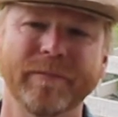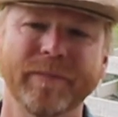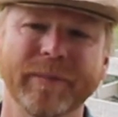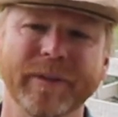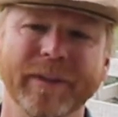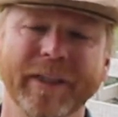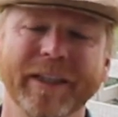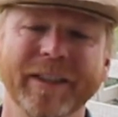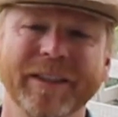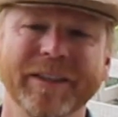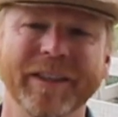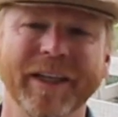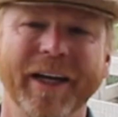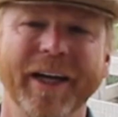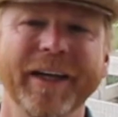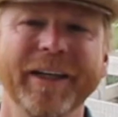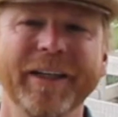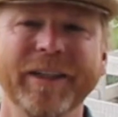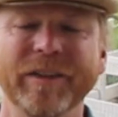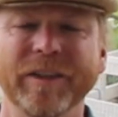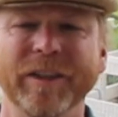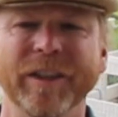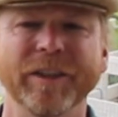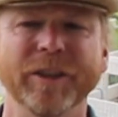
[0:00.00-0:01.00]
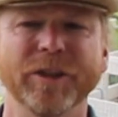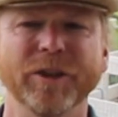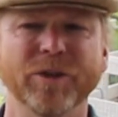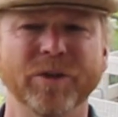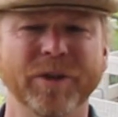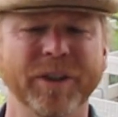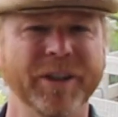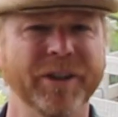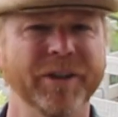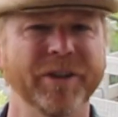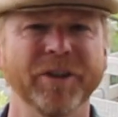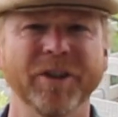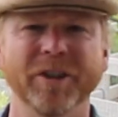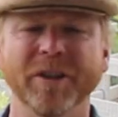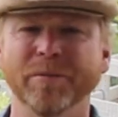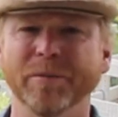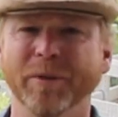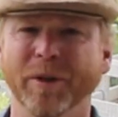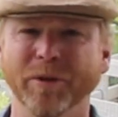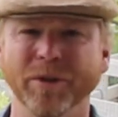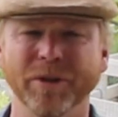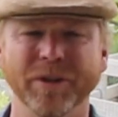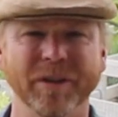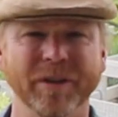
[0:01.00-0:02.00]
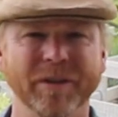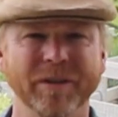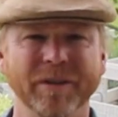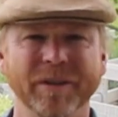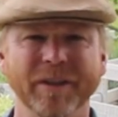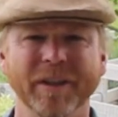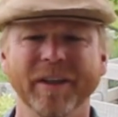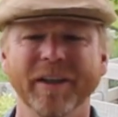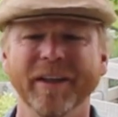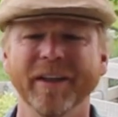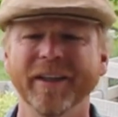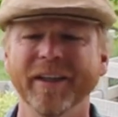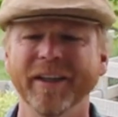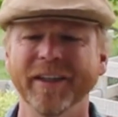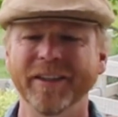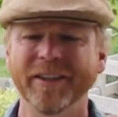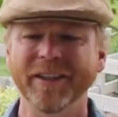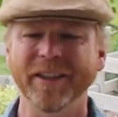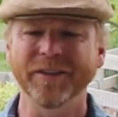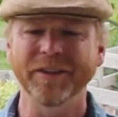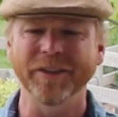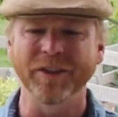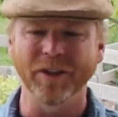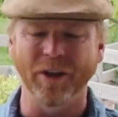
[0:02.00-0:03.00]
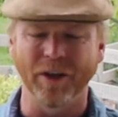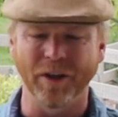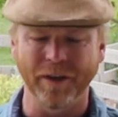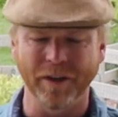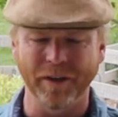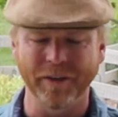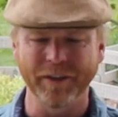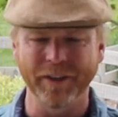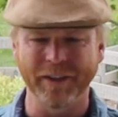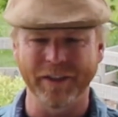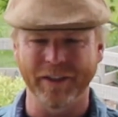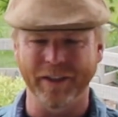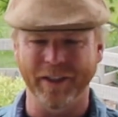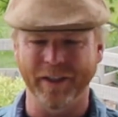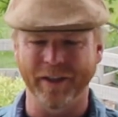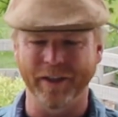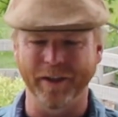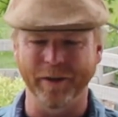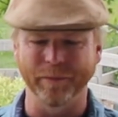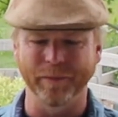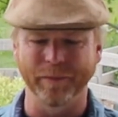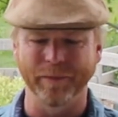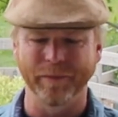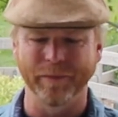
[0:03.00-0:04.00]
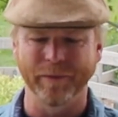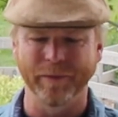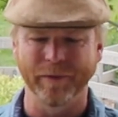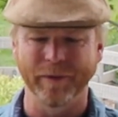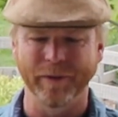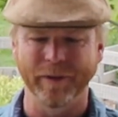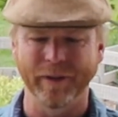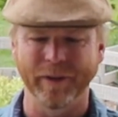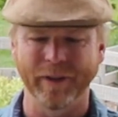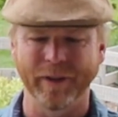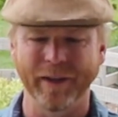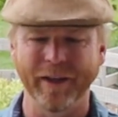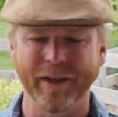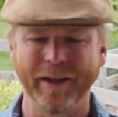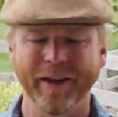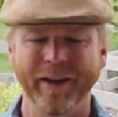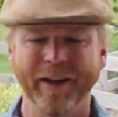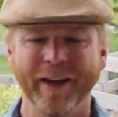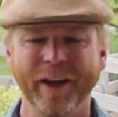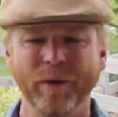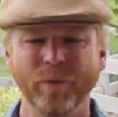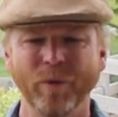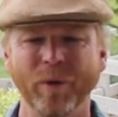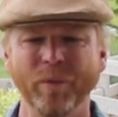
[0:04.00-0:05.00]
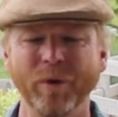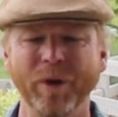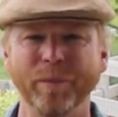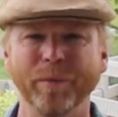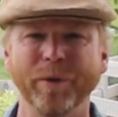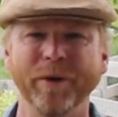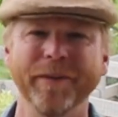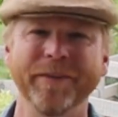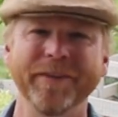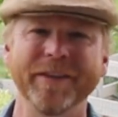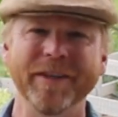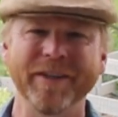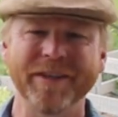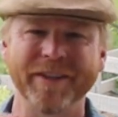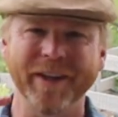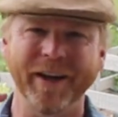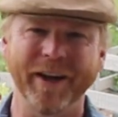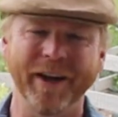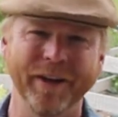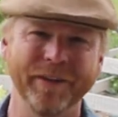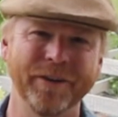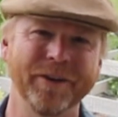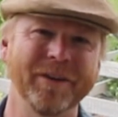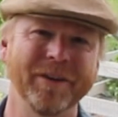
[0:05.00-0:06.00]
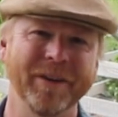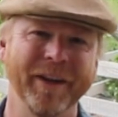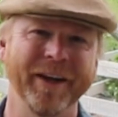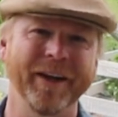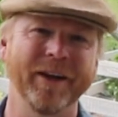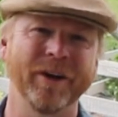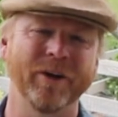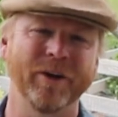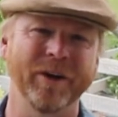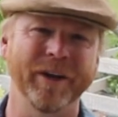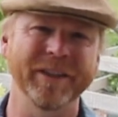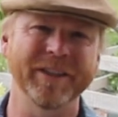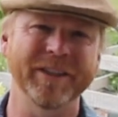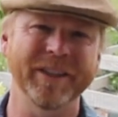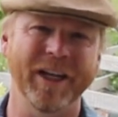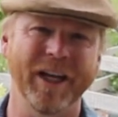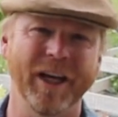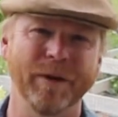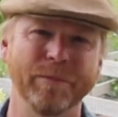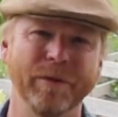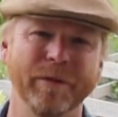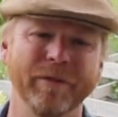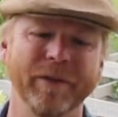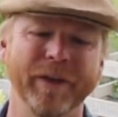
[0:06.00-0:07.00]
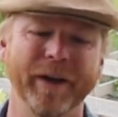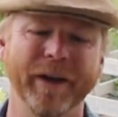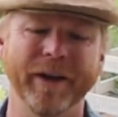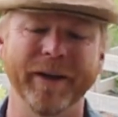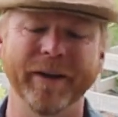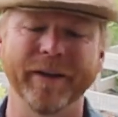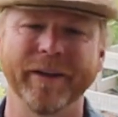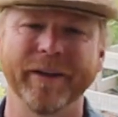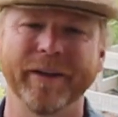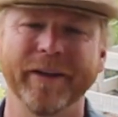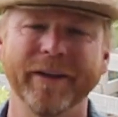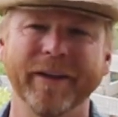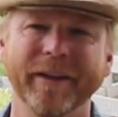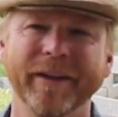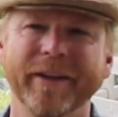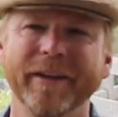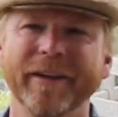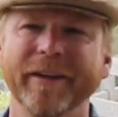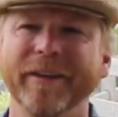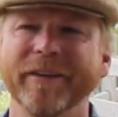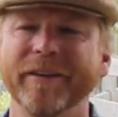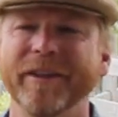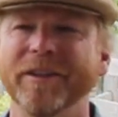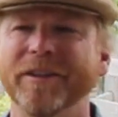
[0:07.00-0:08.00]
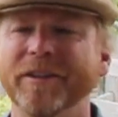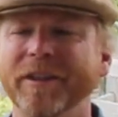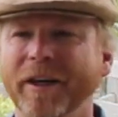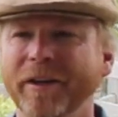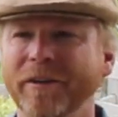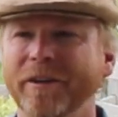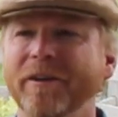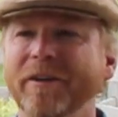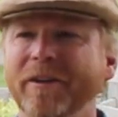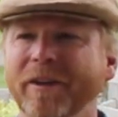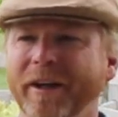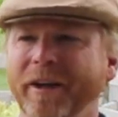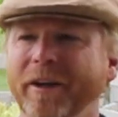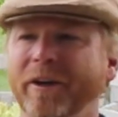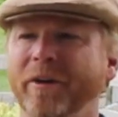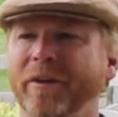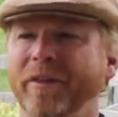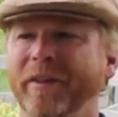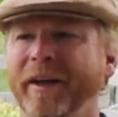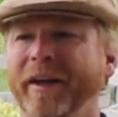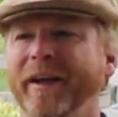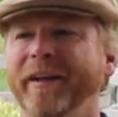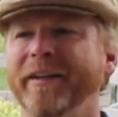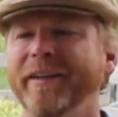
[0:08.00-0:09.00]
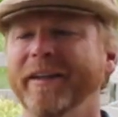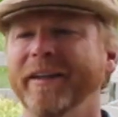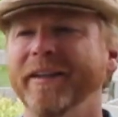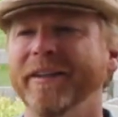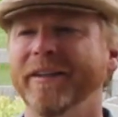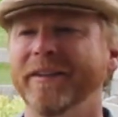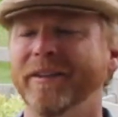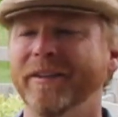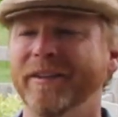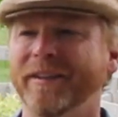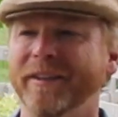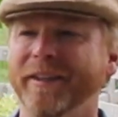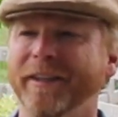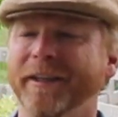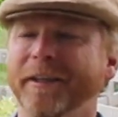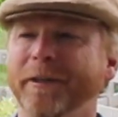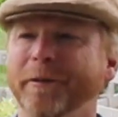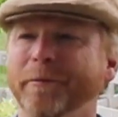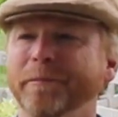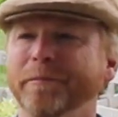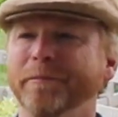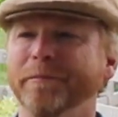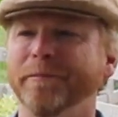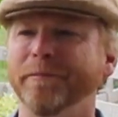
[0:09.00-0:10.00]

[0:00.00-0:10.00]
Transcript: Anxiety is going to trigger your emotions. It does it all the time. And when we put this other layer on top of that, this other layer that is of